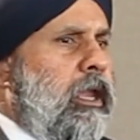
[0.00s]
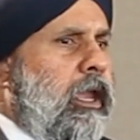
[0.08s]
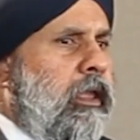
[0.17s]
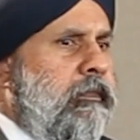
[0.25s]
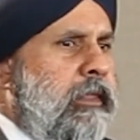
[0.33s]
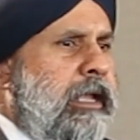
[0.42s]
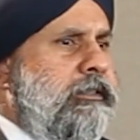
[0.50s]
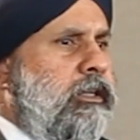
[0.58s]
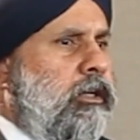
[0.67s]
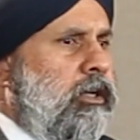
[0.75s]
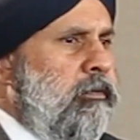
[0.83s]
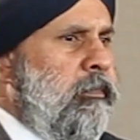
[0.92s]
And that's a
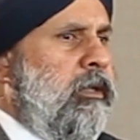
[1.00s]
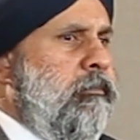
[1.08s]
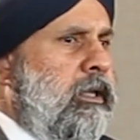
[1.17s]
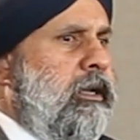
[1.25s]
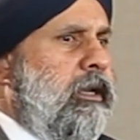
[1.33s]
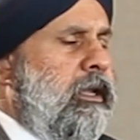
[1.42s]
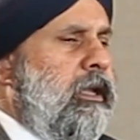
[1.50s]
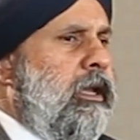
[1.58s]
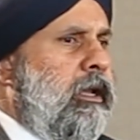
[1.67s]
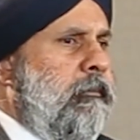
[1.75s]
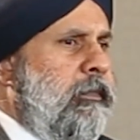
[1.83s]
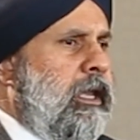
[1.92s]
commitment
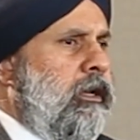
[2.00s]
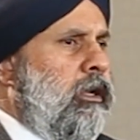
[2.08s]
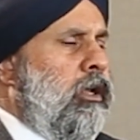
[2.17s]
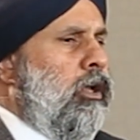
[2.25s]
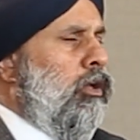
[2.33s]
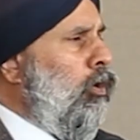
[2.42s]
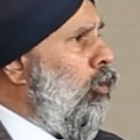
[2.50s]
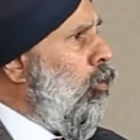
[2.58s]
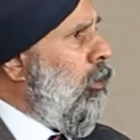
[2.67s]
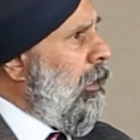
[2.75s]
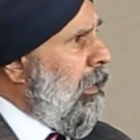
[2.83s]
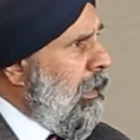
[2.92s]
that
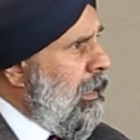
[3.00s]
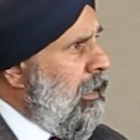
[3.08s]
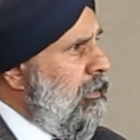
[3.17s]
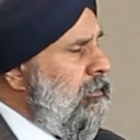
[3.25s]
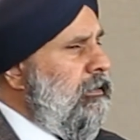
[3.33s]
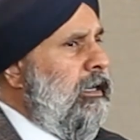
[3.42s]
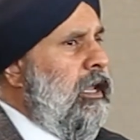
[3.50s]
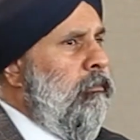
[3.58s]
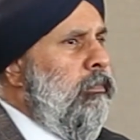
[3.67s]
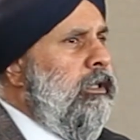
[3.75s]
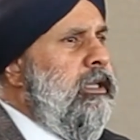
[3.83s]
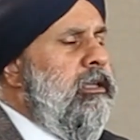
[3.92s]
Loyola has, and I
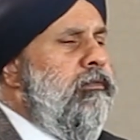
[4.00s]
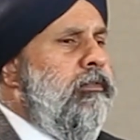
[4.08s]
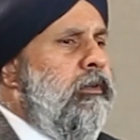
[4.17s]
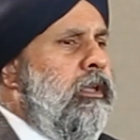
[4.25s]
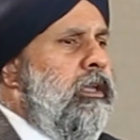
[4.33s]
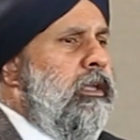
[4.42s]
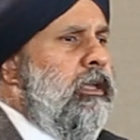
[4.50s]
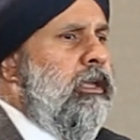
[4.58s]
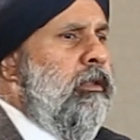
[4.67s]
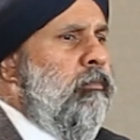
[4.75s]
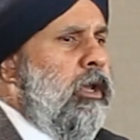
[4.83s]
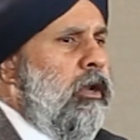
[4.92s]
believe
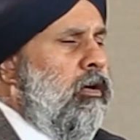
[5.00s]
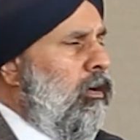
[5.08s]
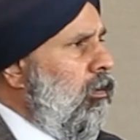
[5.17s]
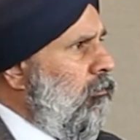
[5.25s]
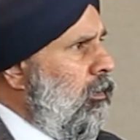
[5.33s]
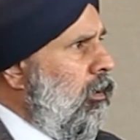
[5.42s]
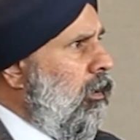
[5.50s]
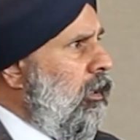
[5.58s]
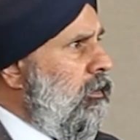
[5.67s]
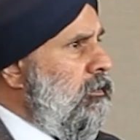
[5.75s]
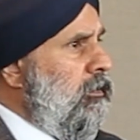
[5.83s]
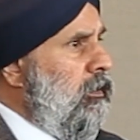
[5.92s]
in my heart of
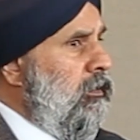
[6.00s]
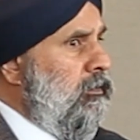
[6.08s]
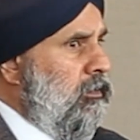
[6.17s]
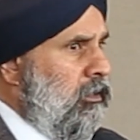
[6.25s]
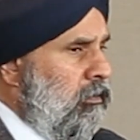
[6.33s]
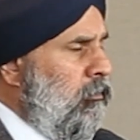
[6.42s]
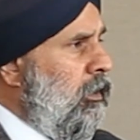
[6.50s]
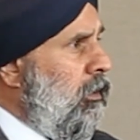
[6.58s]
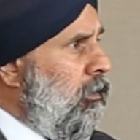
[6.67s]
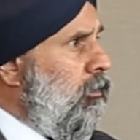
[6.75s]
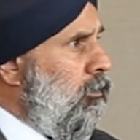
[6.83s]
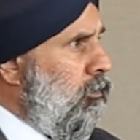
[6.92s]
hearts is
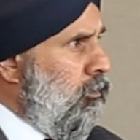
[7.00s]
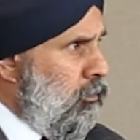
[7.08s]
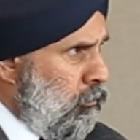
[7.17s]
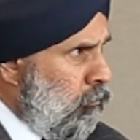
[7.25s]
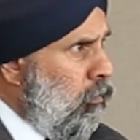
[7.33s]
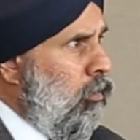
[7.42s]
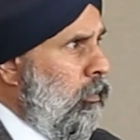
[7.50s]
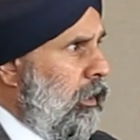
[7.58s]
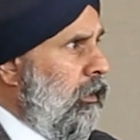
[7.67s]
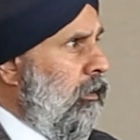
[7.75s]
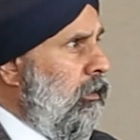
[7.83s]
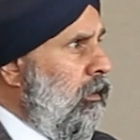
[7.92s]
committed to
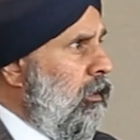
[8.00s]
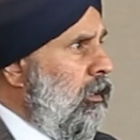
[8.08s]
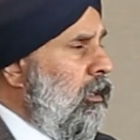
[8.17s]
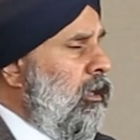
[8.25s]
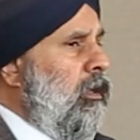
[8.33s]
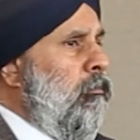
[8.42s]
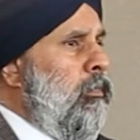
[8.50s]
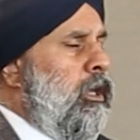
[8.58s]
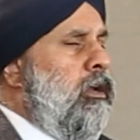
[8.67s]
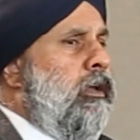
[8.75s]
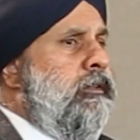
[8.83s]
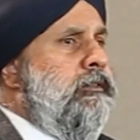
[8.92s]
growing,
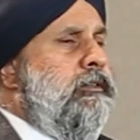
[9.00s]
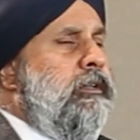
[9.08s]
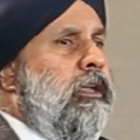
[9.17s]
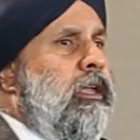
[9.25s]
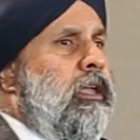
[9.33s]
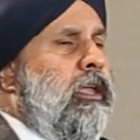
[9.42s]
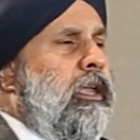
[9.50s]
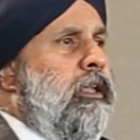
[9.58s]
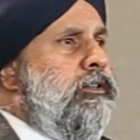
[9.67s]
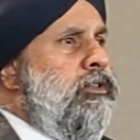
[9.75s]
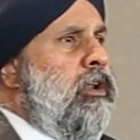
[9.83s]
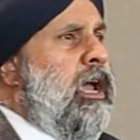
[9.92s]
because
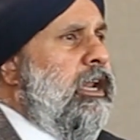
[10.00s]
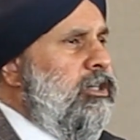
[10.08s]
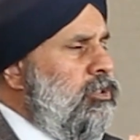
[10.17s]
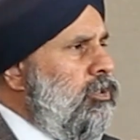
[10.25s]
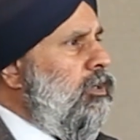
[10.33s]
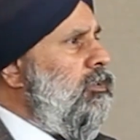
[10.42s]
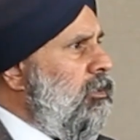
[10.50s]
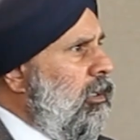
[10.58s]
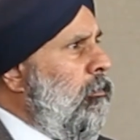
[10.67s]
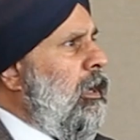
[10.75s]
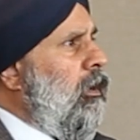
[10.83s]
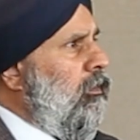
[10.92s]
it's not just
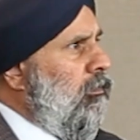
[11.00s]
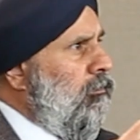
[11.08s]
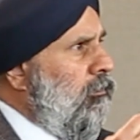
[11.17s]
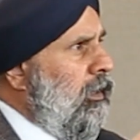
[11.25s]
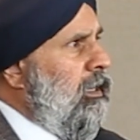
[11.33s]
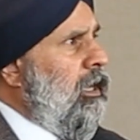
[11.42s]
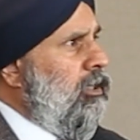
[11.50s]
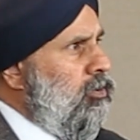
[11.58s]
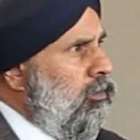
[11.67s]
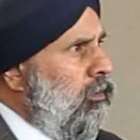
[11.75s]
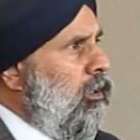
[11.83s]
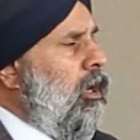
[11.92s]
about the
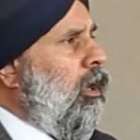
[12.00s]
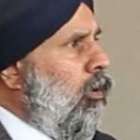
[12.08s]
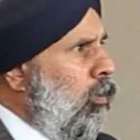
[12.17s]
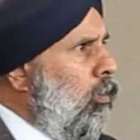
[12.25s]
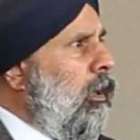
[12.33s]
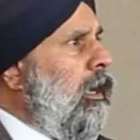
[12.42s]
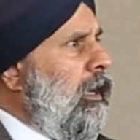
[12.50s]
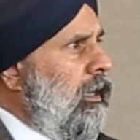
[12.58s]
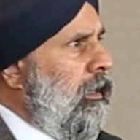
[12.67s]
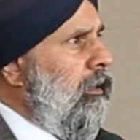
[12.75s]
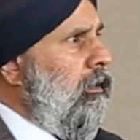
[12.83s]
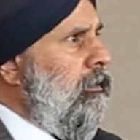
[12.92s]
financial
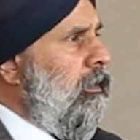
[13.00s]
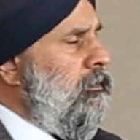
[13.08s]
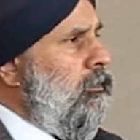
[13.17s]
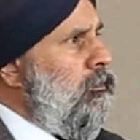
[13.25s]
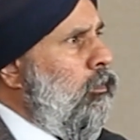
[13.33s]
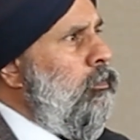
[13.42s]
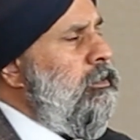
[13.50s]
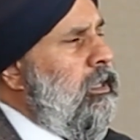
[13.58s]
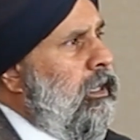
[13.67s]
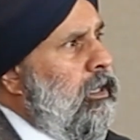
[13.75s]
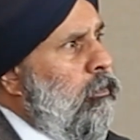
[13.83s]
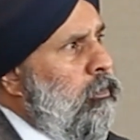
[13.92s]
ROI that's
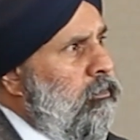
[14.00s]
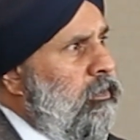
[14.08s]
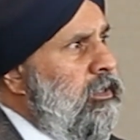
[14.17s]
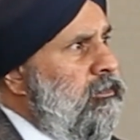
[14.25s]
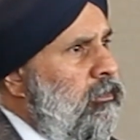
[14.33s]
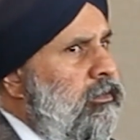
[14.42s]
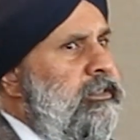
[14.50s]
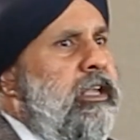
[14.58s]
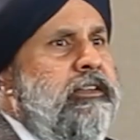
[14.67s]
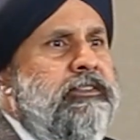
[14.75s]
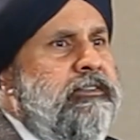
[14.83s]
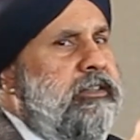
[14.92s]
associated with research,
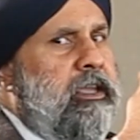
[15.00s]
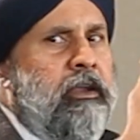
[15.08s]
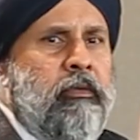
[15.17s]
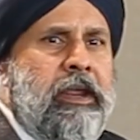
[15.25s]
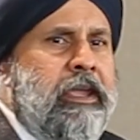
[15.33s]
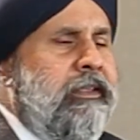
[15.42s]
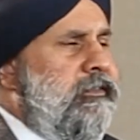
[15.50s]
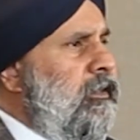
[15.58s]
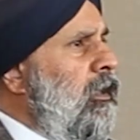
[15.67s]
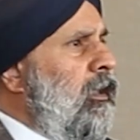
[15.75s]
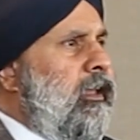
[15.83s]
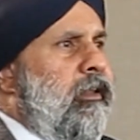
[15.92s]
that is to say grants
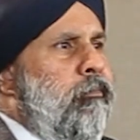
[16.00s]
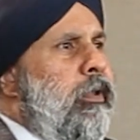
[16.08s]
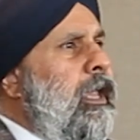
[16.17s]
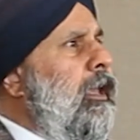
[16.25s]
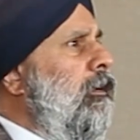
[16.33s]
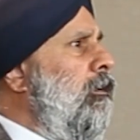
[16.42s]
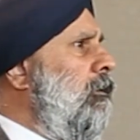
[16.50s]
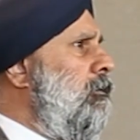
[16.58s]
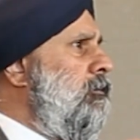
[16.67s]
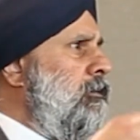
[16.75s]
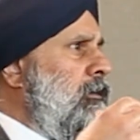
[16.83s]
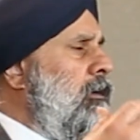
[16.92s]
and
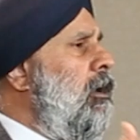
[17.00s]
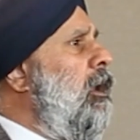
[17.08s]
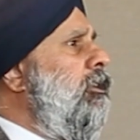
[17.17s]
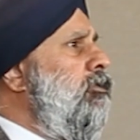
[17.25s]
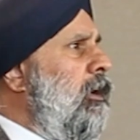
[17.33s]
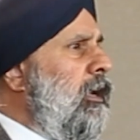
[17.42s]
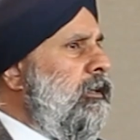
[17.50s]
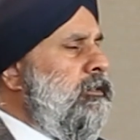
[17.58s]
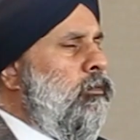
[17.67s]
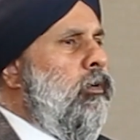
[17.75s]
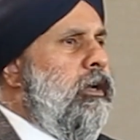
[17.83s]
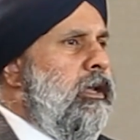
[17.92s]
patents,
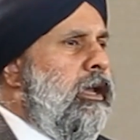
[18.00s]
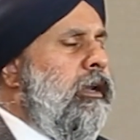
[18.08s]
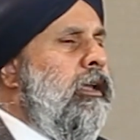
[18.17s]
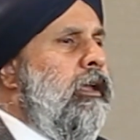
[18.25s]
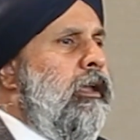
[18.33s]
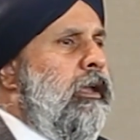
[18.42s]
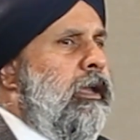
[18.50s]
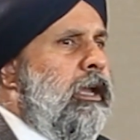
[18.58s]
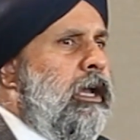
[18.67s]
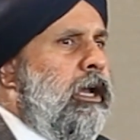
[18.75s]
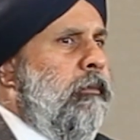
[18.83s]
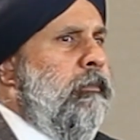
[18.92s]
contracts, whatnot.
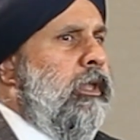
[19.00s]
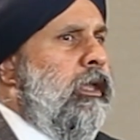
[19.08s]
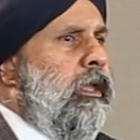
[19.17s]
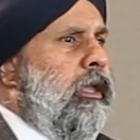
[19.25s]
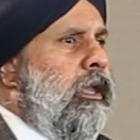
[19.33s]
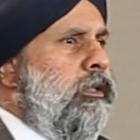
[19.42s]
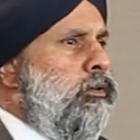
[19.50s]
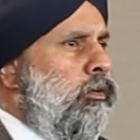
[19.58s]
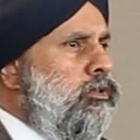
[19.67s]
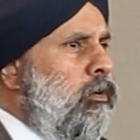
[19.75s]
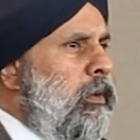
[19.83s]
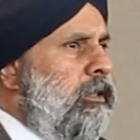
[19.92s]
It's
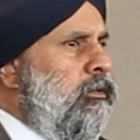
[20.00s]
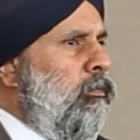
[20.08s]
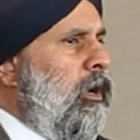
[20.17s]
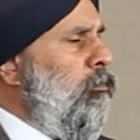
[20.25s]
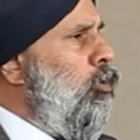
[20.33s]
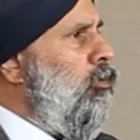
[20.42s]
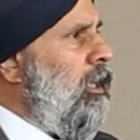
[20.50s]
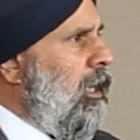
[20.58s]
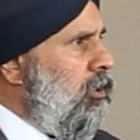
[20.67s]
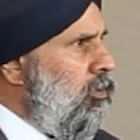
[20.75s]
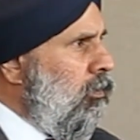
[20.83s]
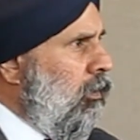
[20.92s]
also about the
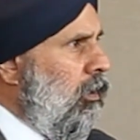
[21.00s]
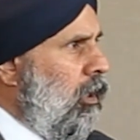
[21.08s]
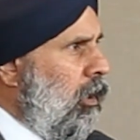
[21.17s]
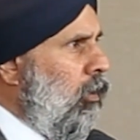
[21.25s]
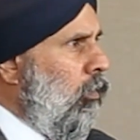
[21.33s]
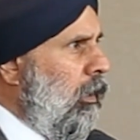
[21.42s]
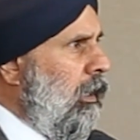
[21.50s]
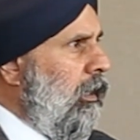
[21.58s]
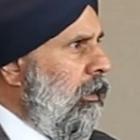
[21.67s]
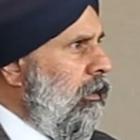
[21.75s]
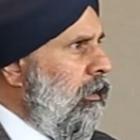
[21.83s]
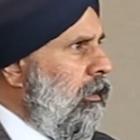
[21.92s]
reputational
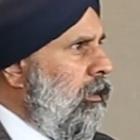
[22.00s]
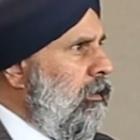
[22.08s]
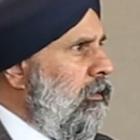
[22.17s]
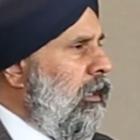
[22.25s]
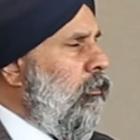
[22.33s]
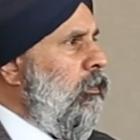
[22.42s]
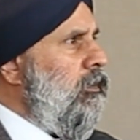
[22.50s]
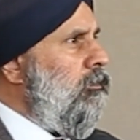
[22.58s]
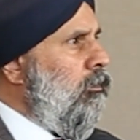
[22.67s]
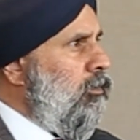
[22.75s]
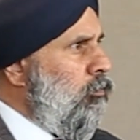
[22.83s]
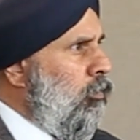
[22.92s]
ROI that research